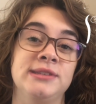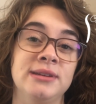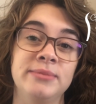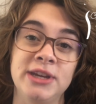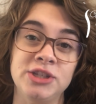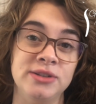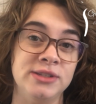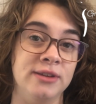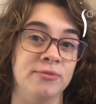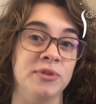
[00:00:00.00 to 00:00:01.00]
Some patients
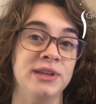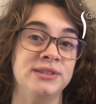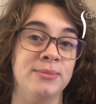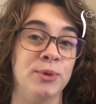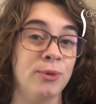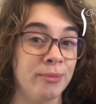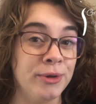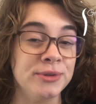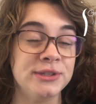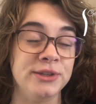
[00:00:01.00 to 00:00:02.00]
have really stubborn
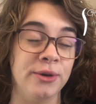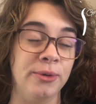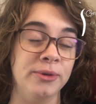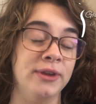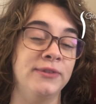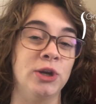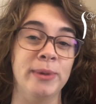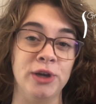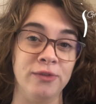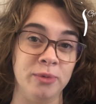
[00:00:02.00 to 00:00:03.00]
hormones, so you have to go
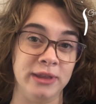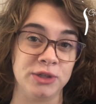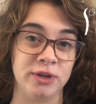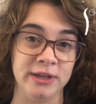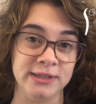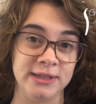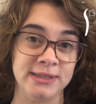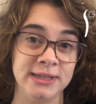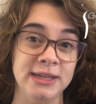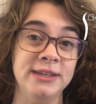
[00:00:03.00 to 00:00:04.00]
back over with
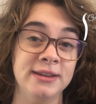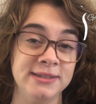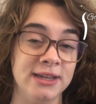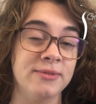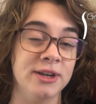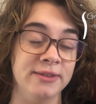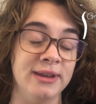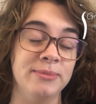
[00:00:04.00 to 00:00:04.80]
electrolysis, and it does get rid of it,